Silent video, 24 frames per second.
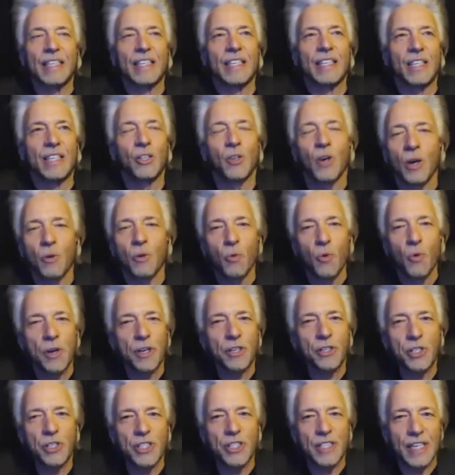I
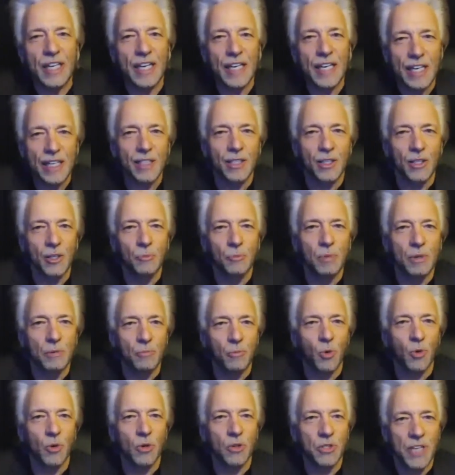wish I had a little bit
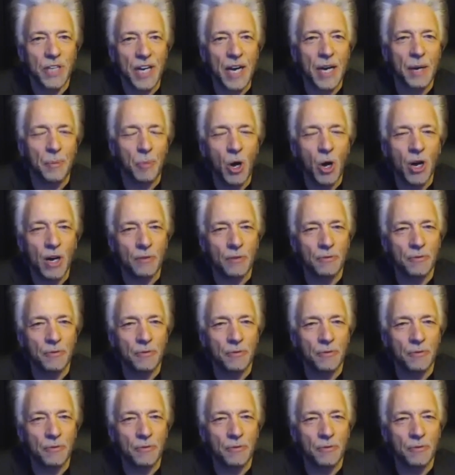more time off.